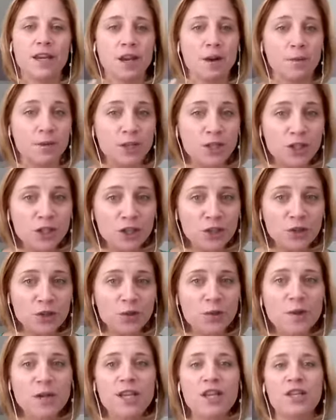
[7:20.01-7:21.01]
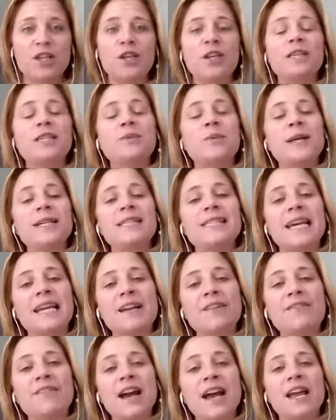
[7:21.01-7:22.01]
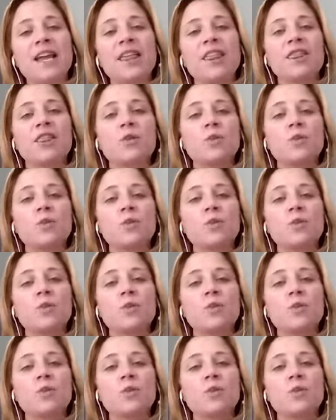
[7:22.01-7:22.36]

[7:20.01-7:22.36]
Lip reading: Number 2, you need to identify